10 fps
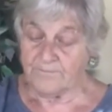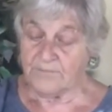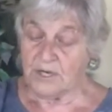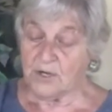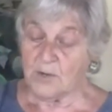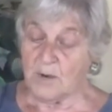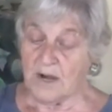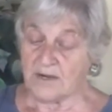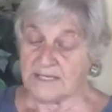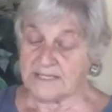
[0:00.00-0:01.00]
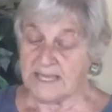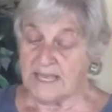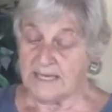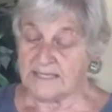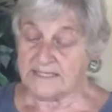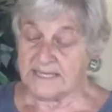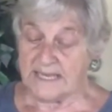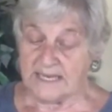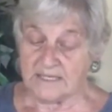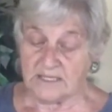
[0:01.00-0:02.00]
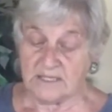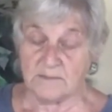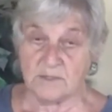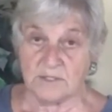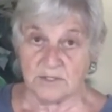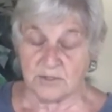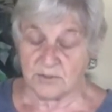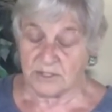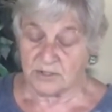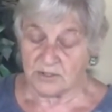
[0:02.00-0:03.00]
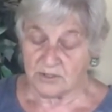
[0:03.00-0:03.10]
There you are, he said as he handed them to the stranger.